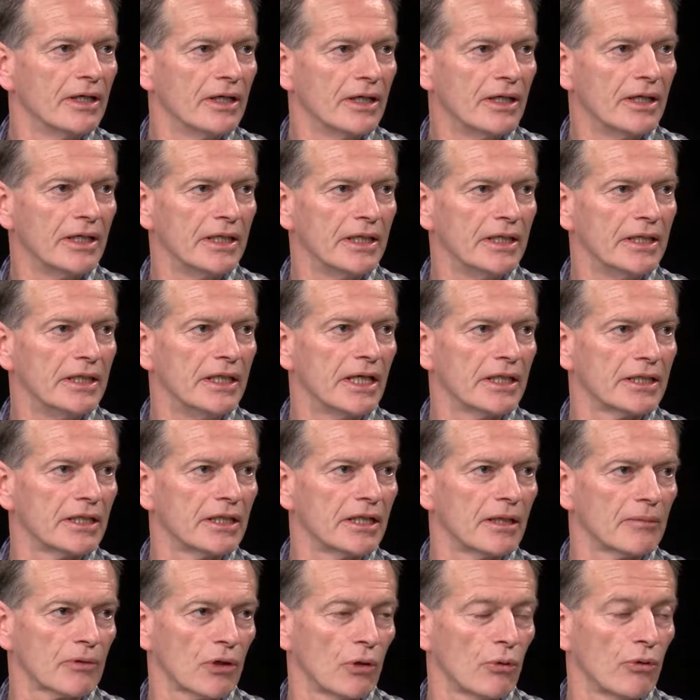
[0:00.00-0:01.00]
and he
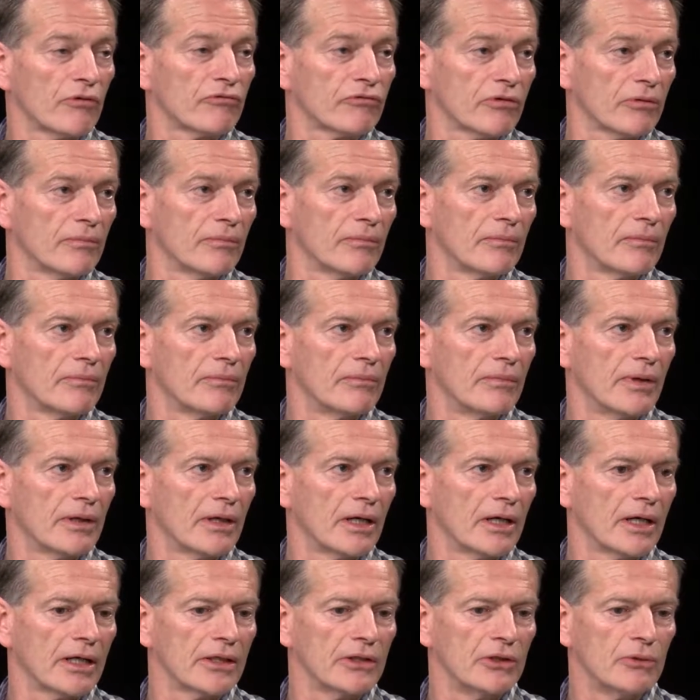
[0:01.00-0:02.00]
ended up going from
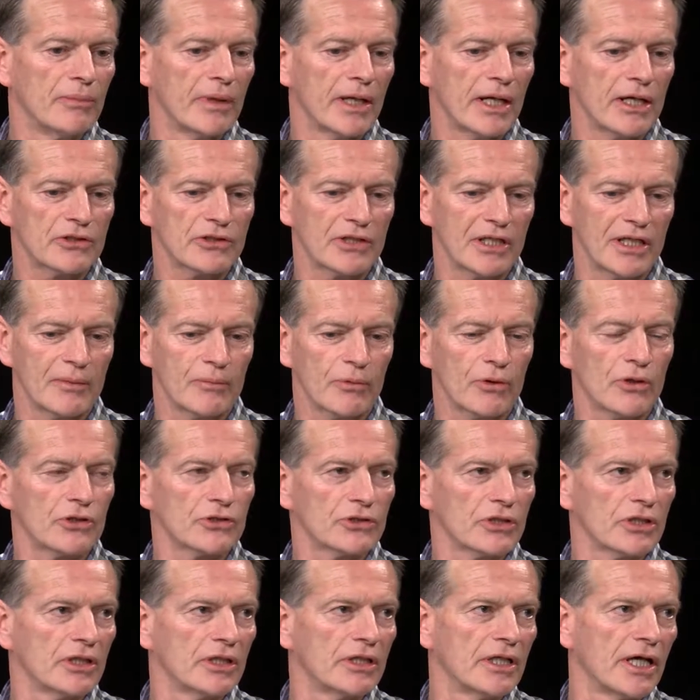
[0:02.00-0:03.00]
UMass
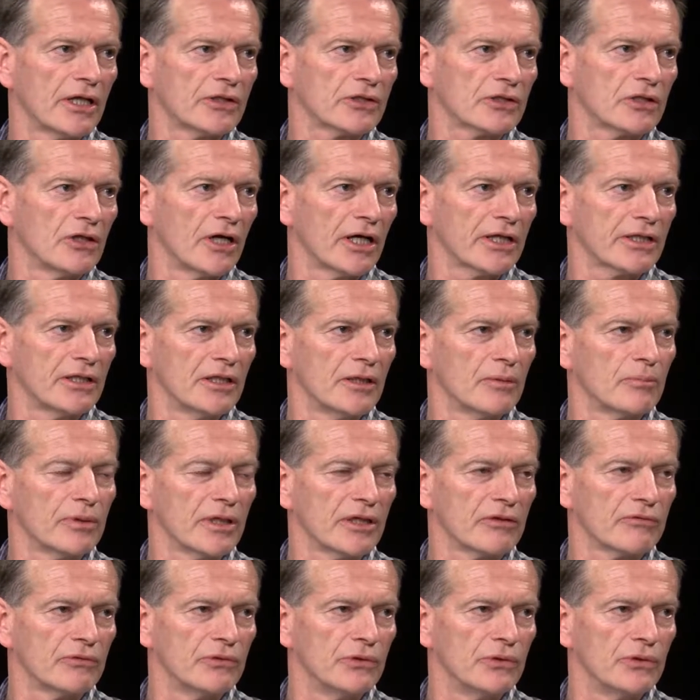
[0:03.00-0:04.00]
Amherst to the National Hockey League,
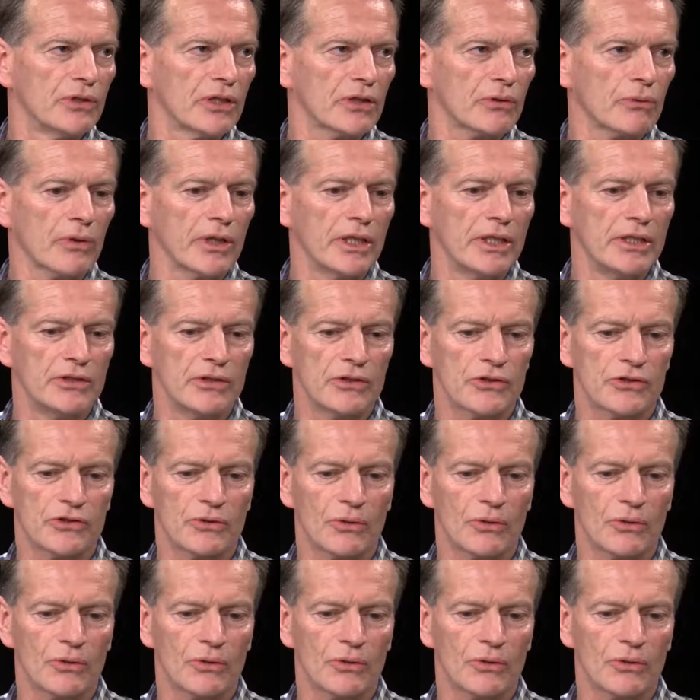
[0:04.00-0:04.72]
playing for the New York Rangers.